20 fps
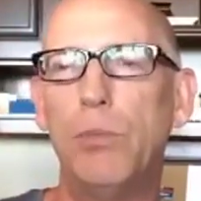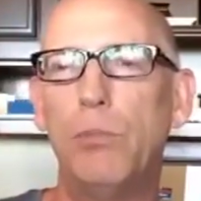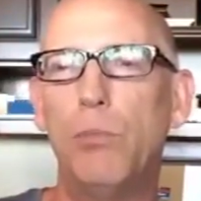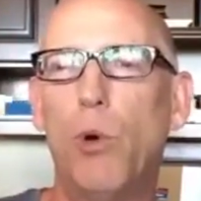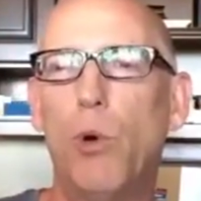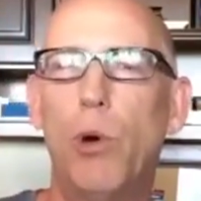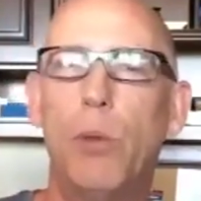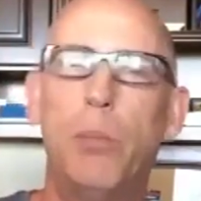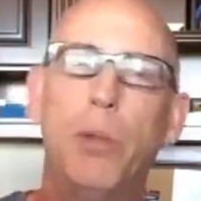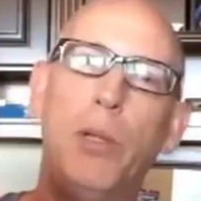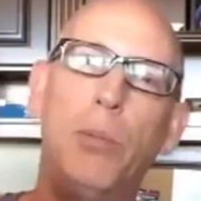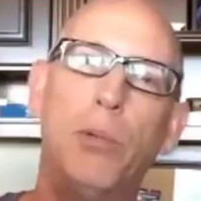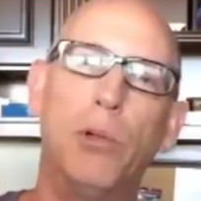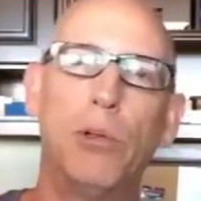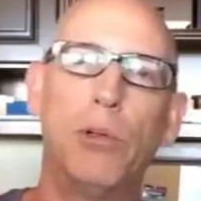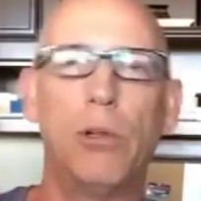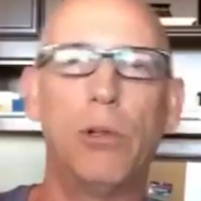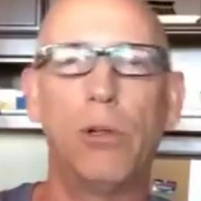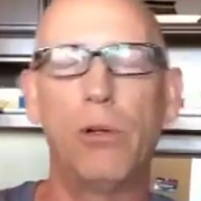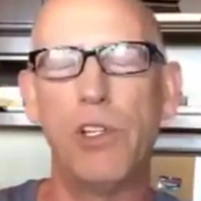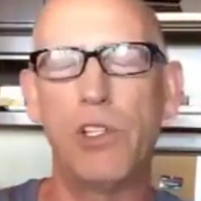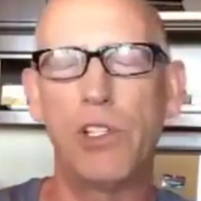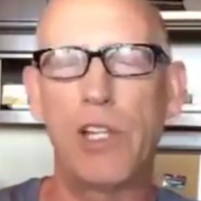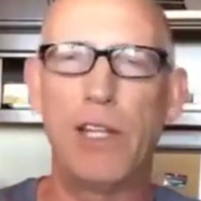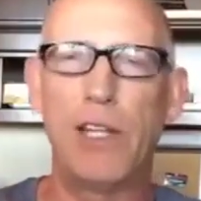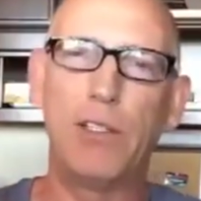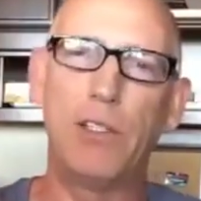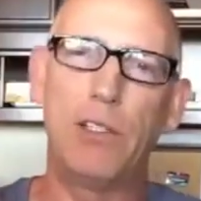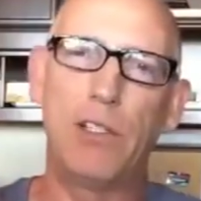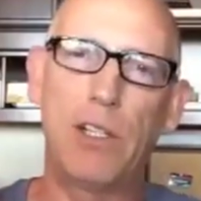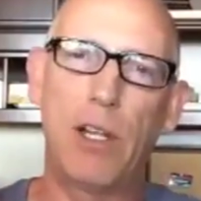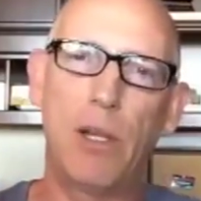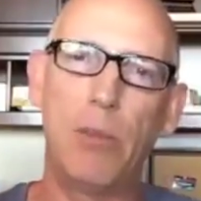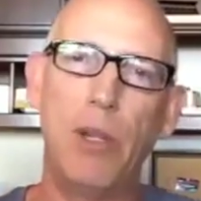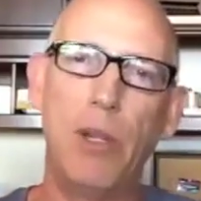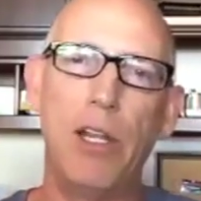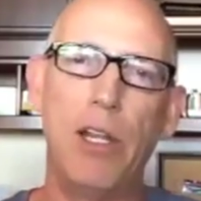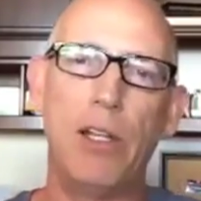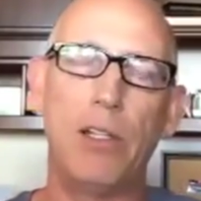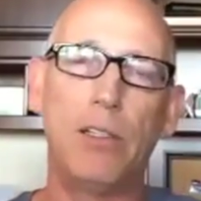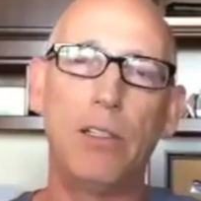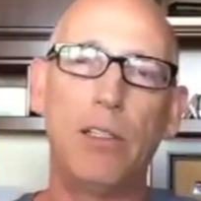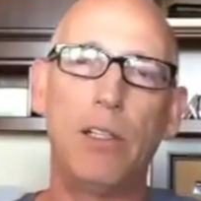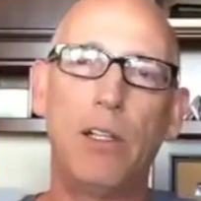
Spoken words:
more people are incented to come in.